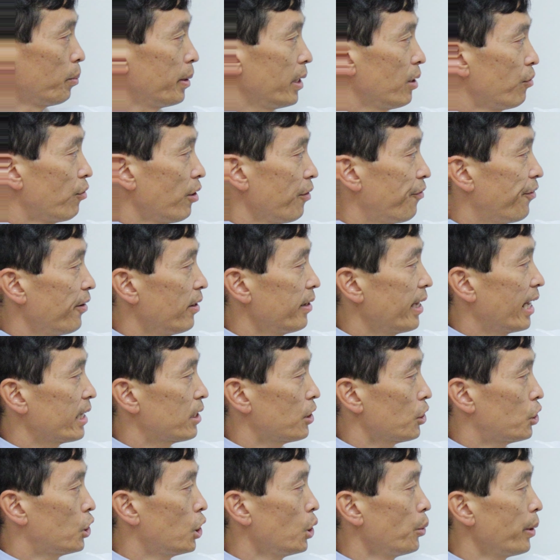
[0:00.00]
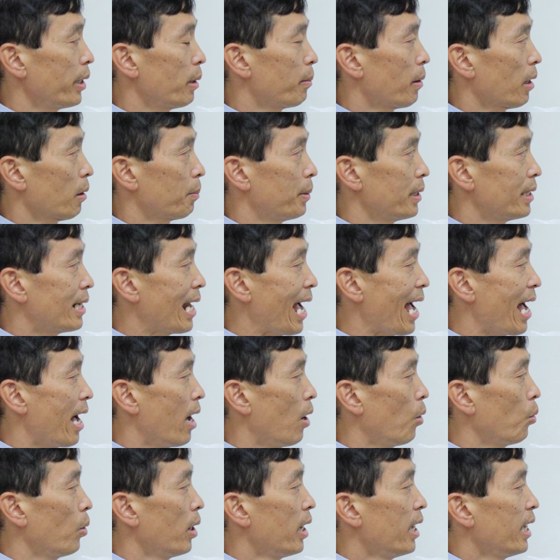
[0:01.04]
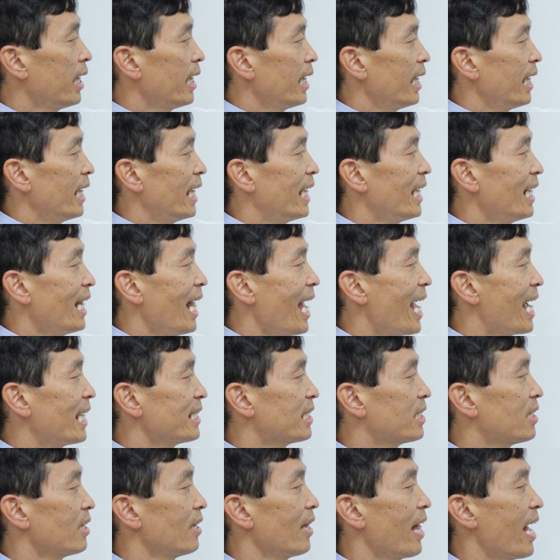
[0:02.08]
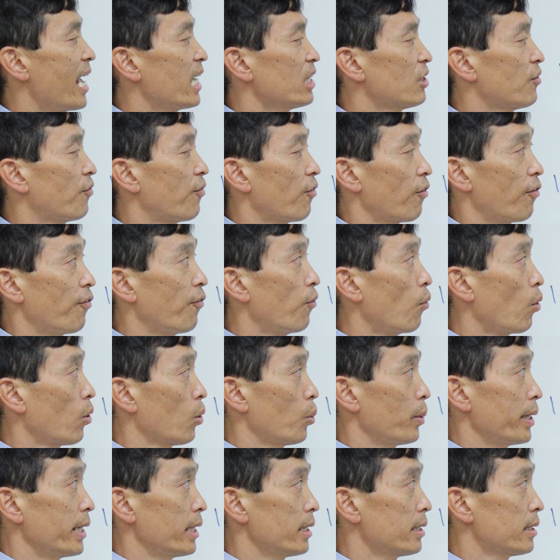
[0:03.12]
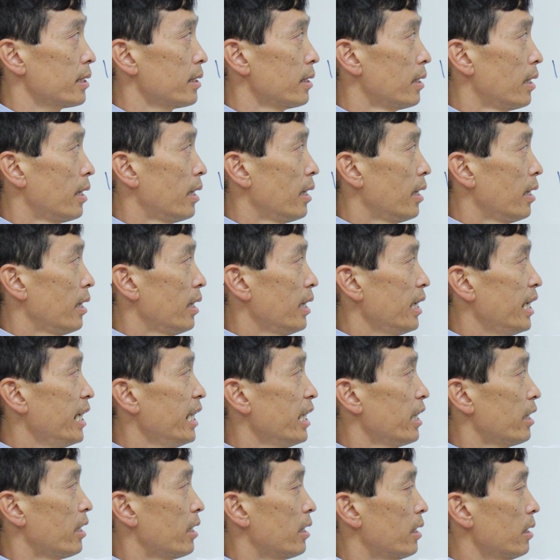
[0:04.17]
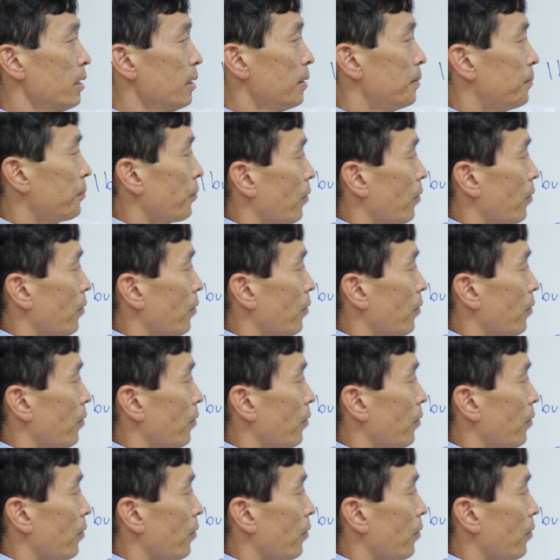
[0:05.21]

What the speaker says: be refilled at the 2-week mark, but now it has to last for 4 weeks. Here,